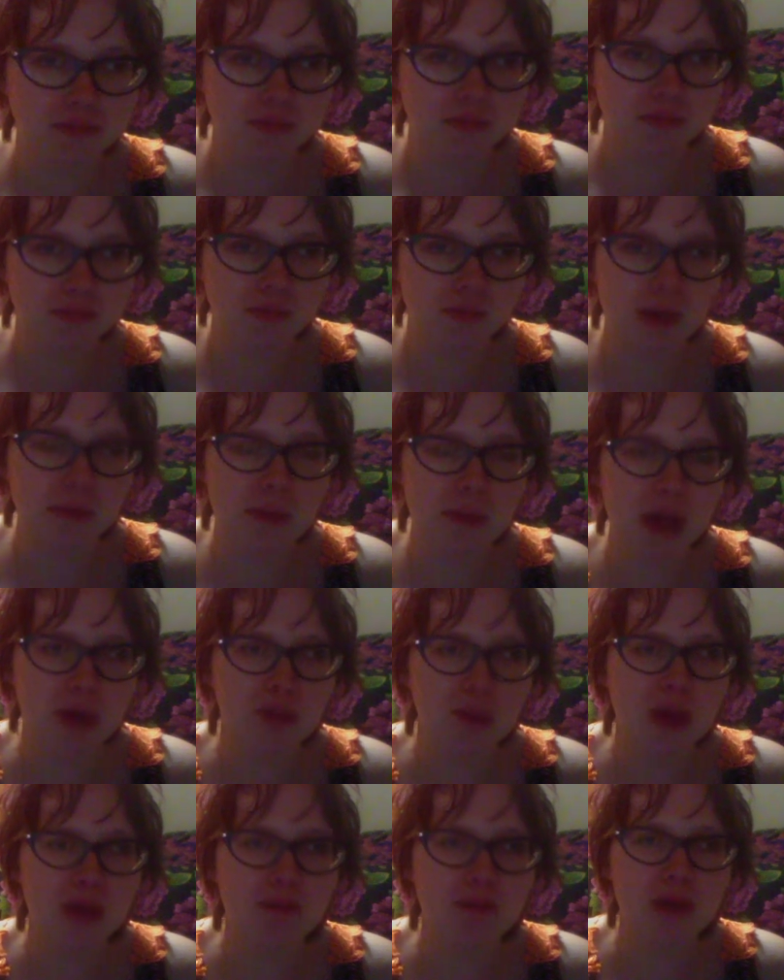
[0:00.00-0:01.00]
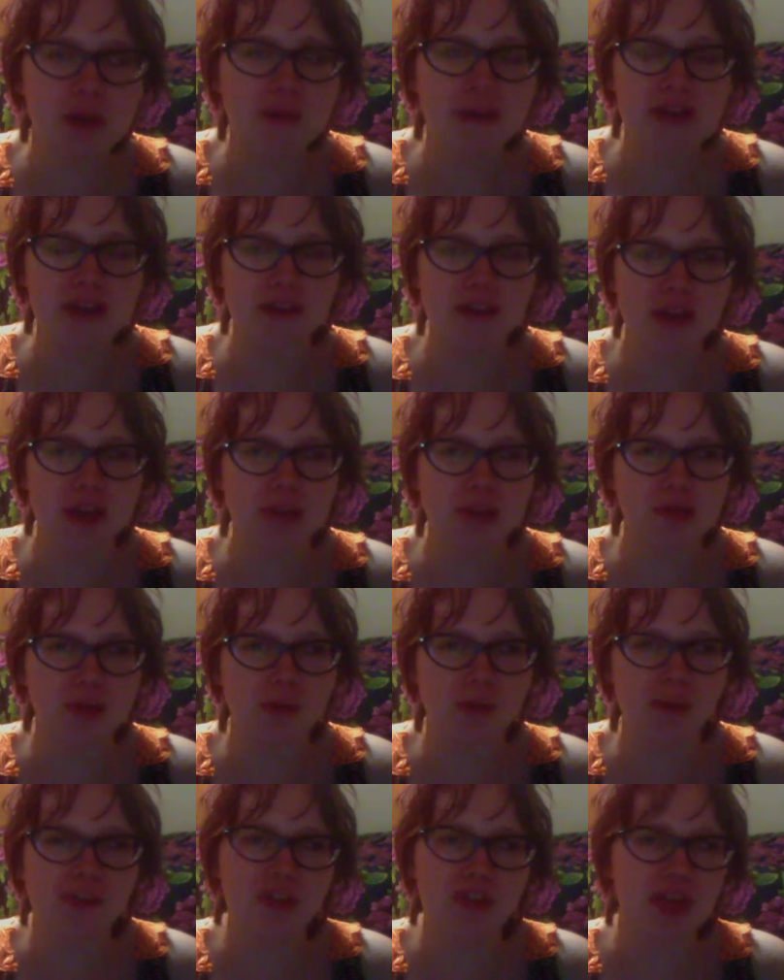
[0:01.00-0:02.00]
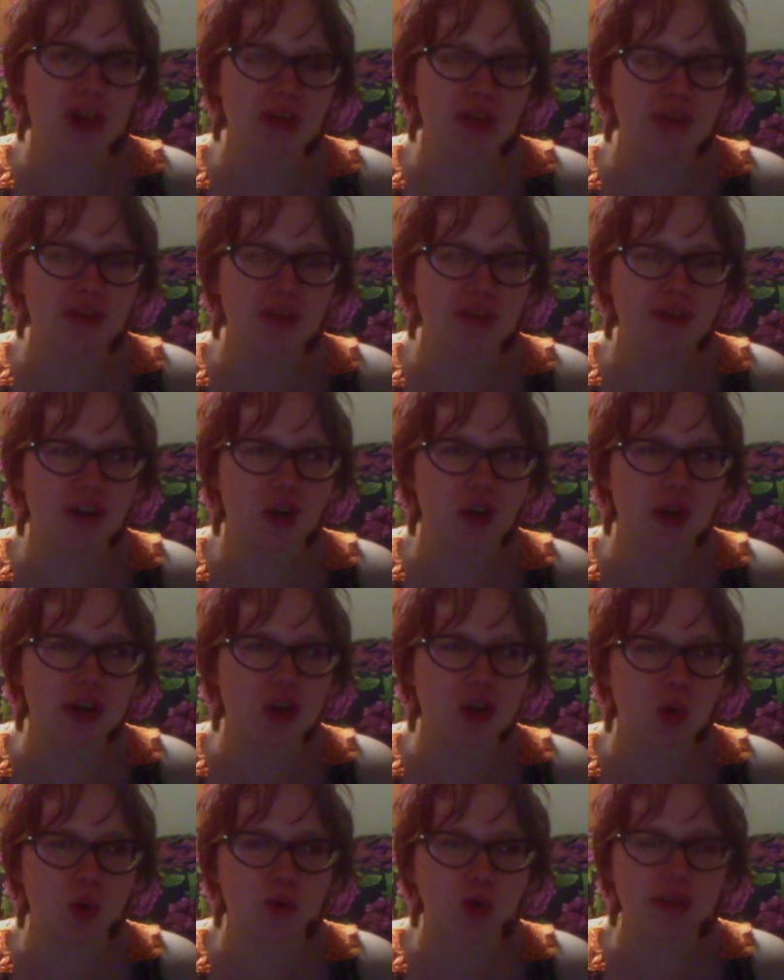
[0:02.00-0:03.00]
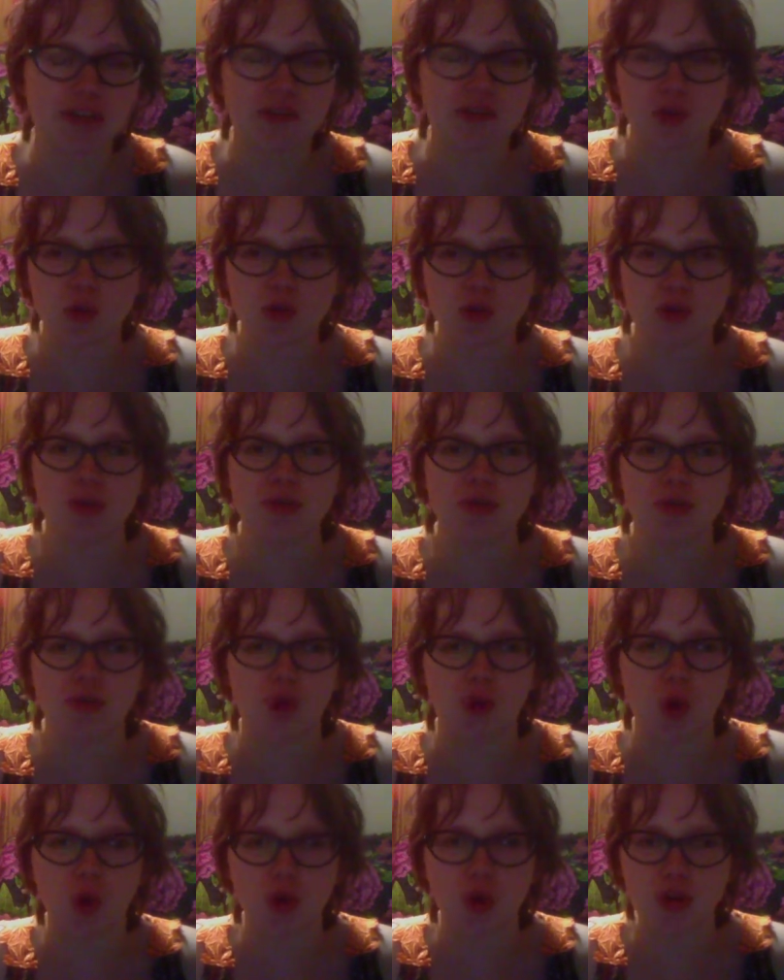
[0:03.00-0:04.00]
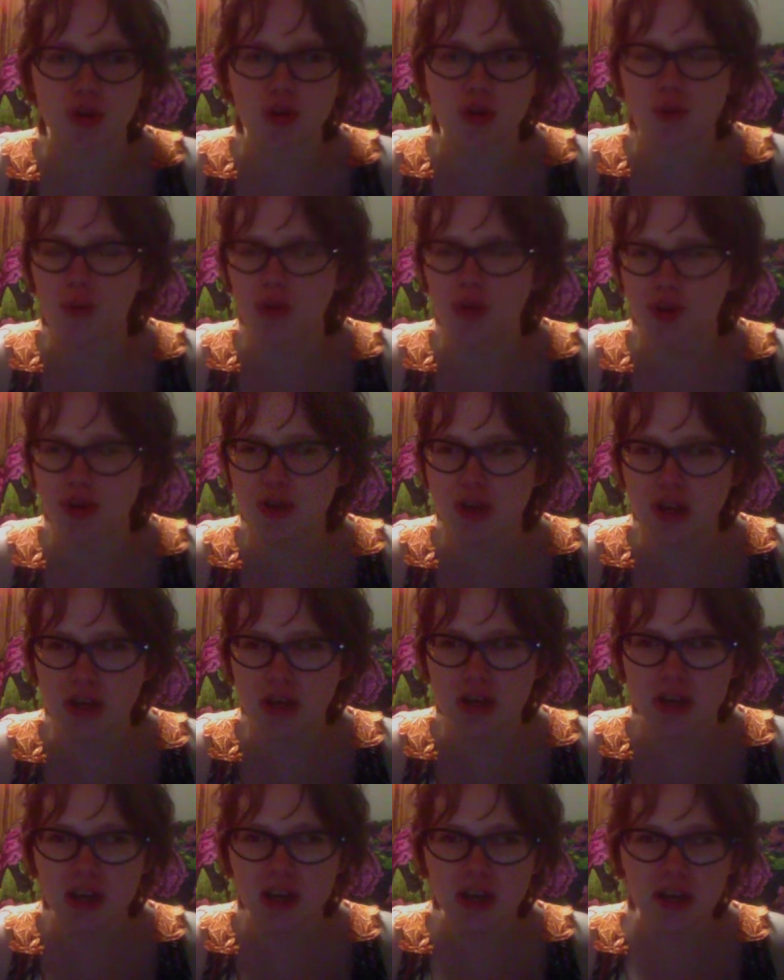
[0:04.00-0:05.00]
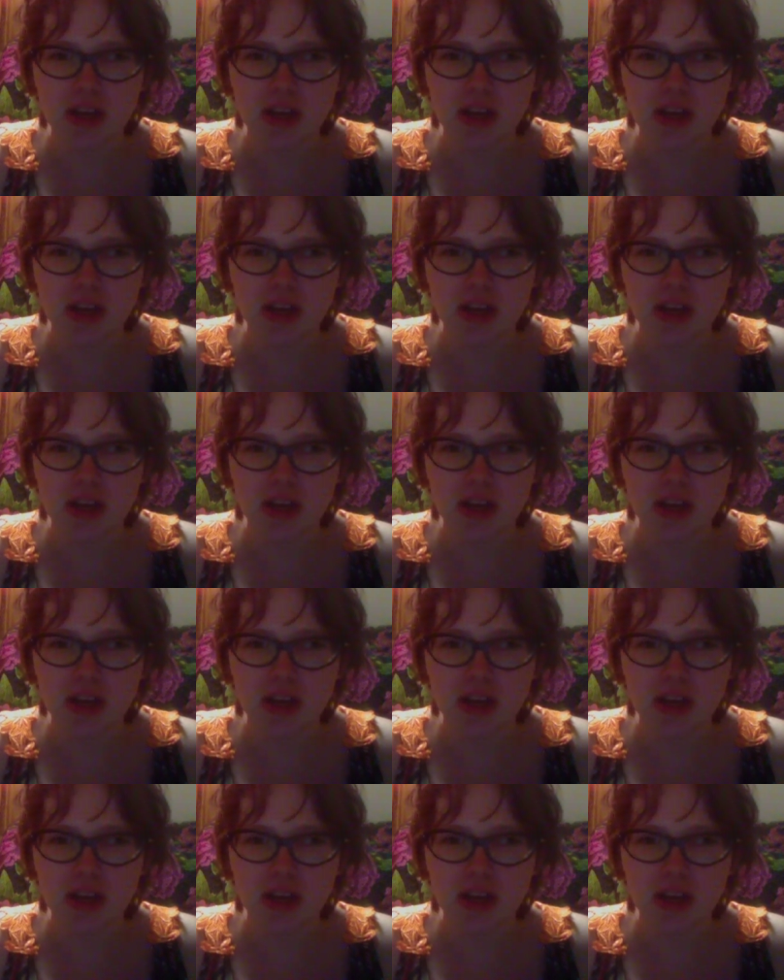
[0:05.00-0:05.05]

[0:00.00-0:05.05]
maybe in, in some of the, the very early versions of her, she she